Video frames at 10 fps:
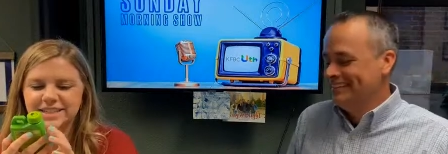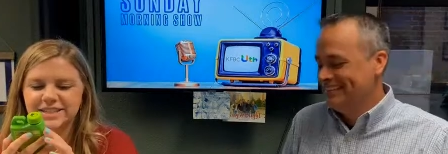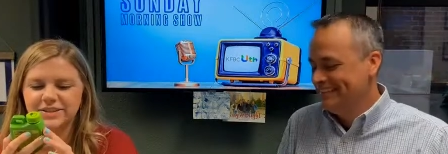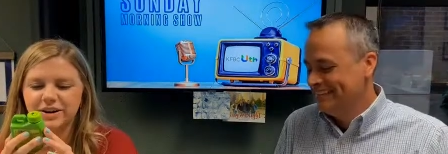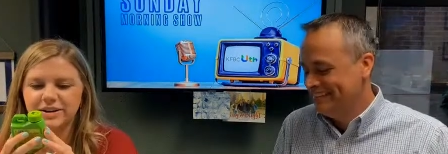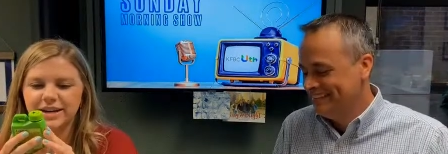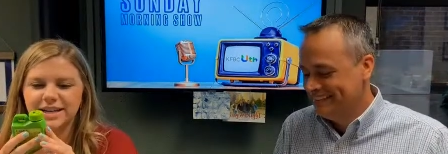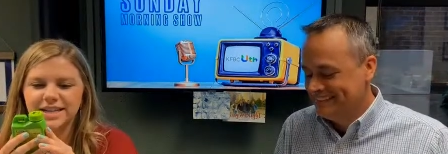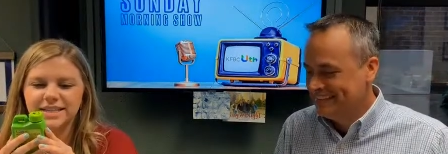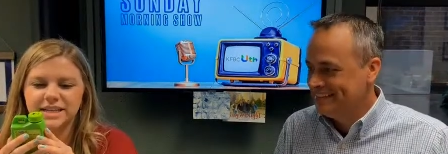Speaker 1: startup.
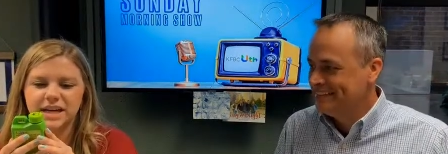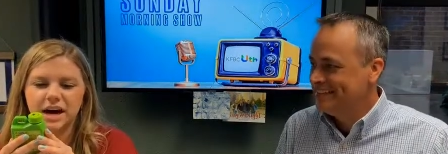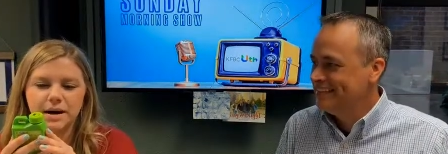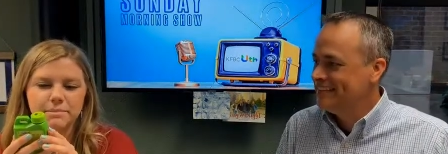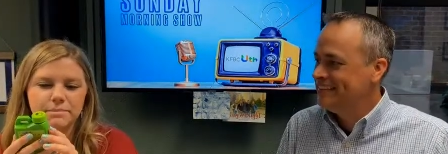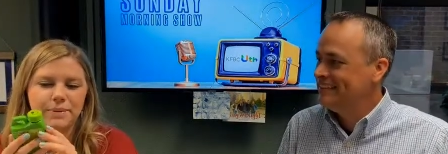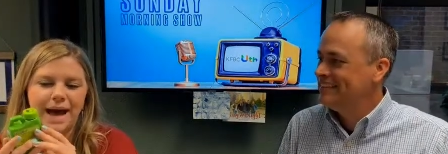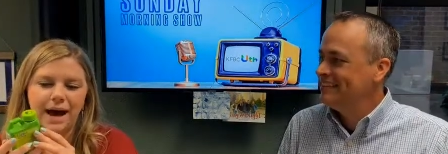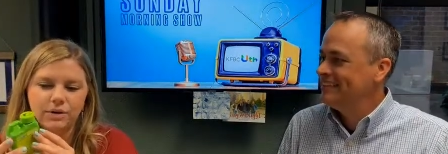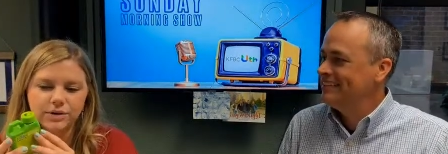It's
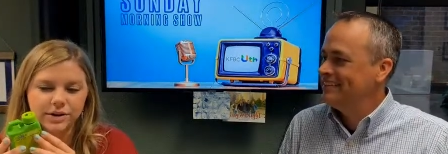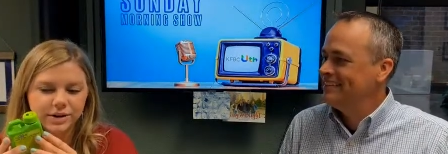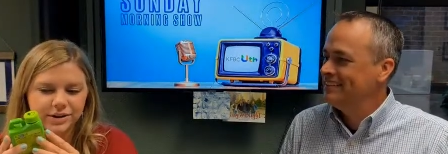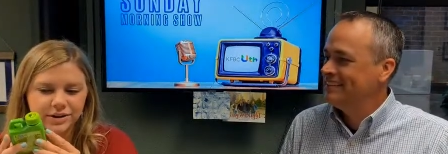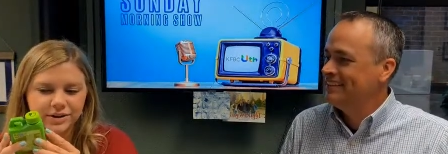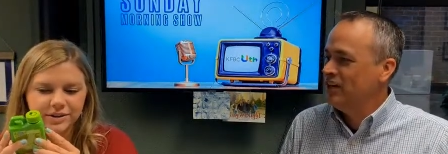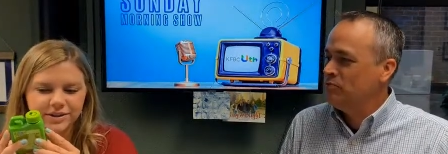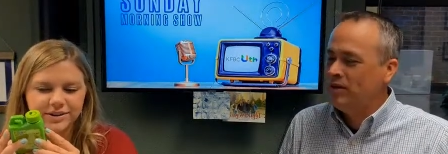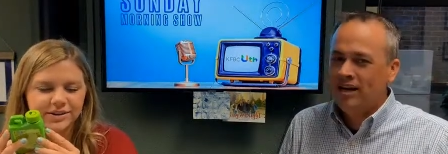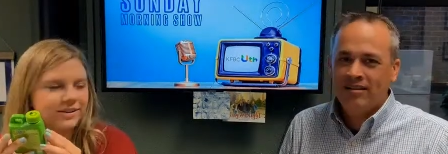gunpowder?
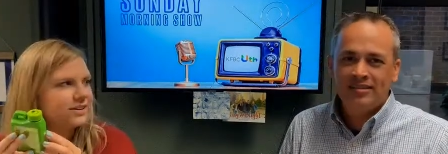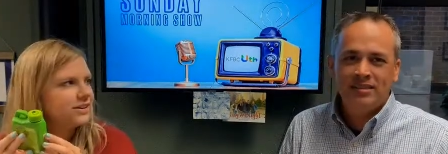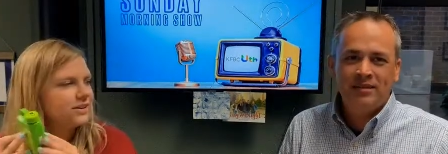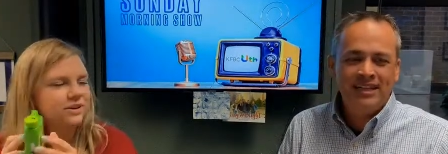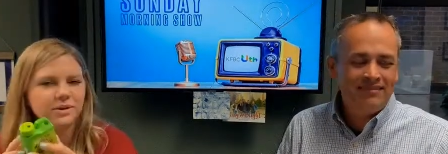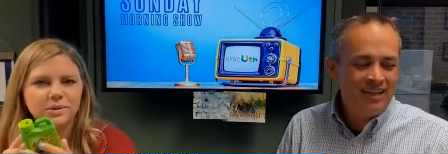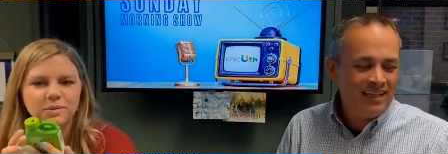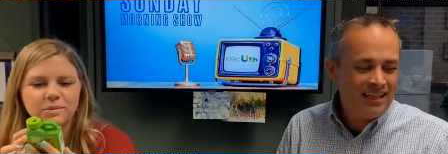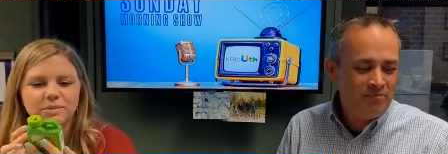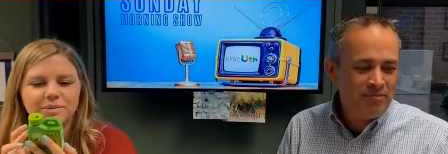
Speaker 2: Gunpowder. Has anybody ever
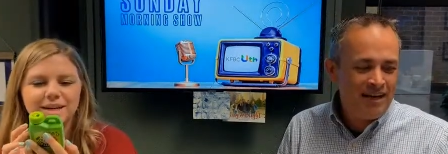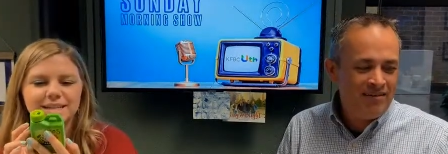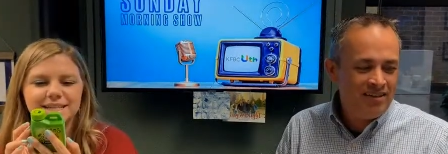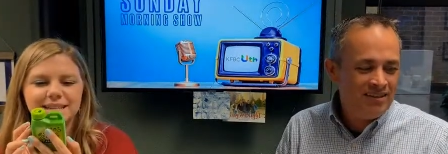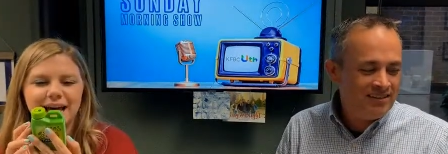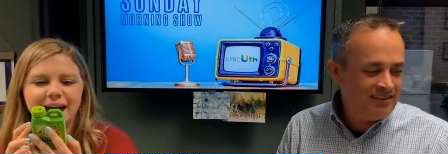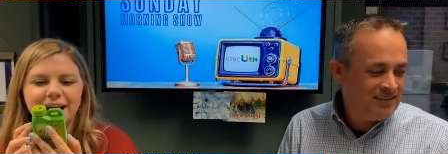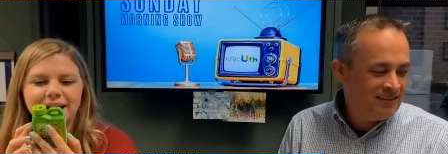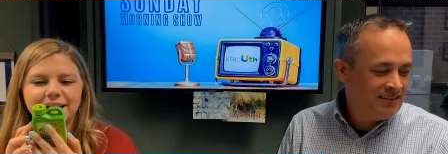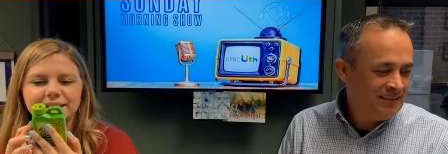had gunpowder? What is
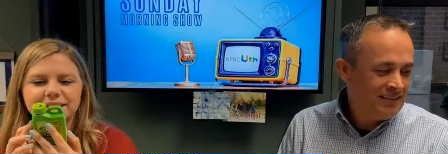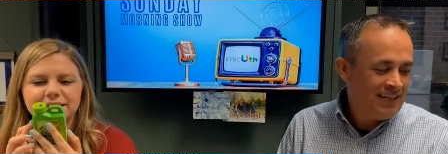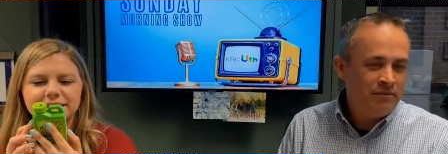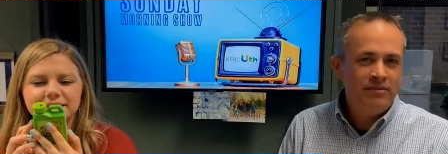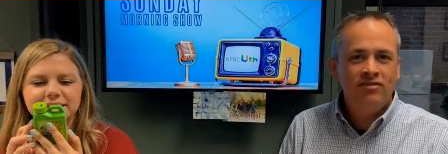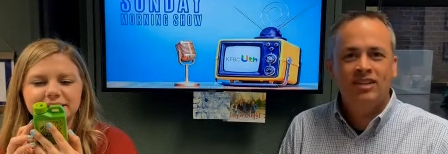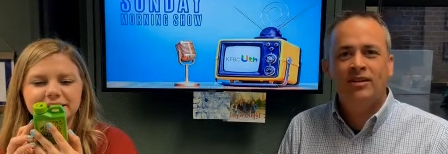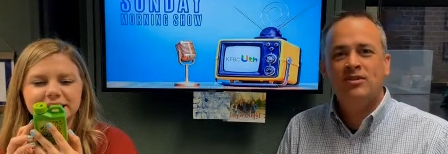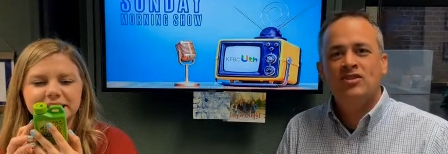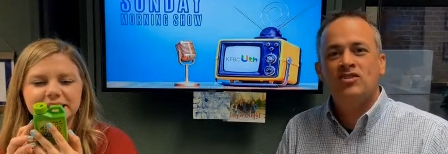that? How many of you
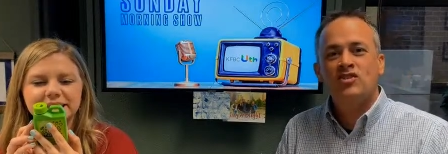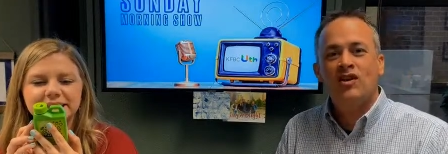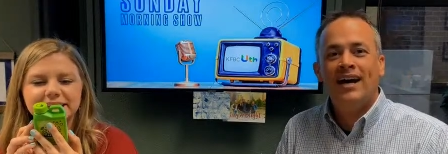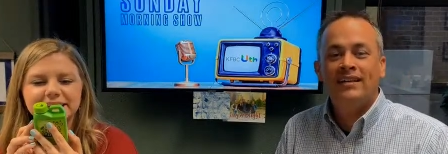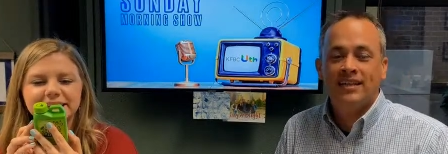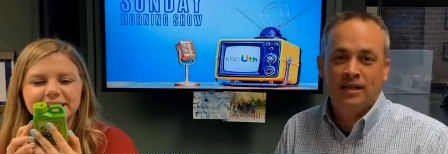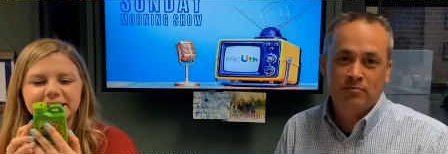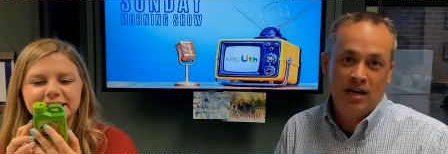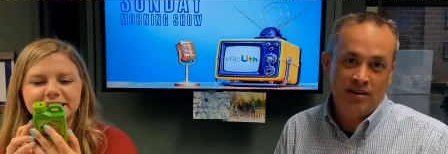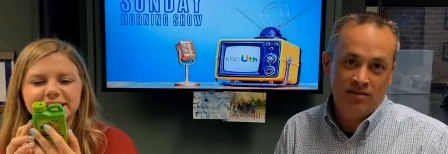think we should try the
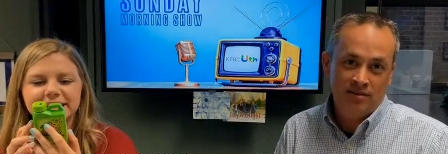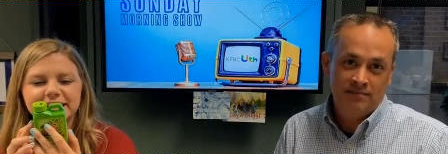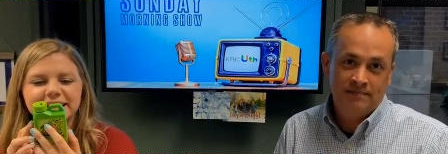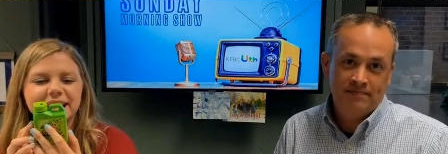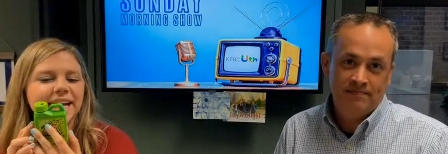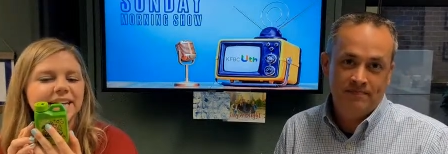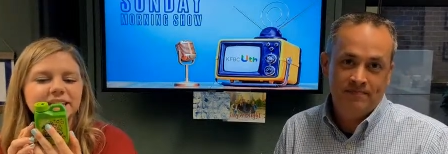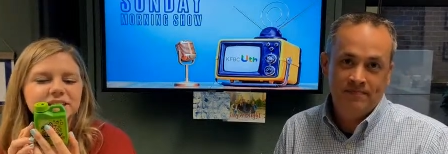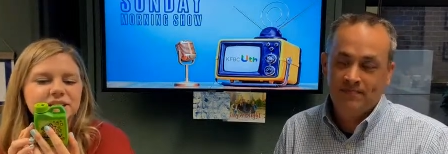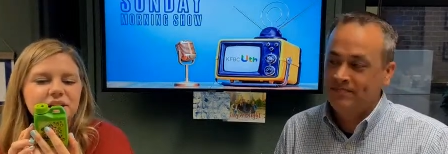gunpowder?
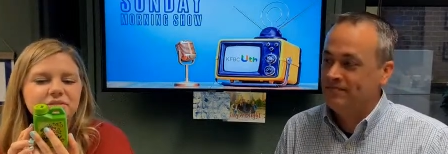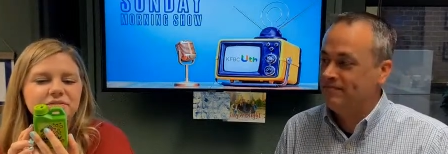
Speaker 1: Candy's so